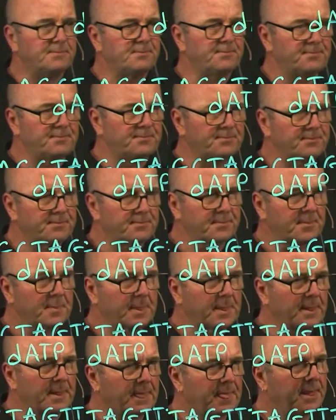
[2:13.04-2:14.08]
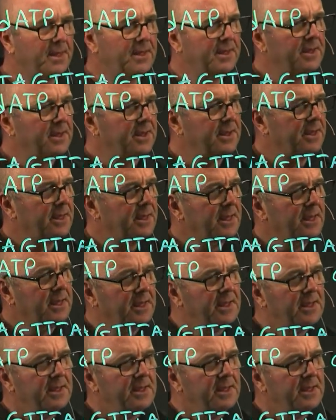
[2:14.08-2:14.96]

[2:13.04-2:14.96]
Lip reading: (no one is talking)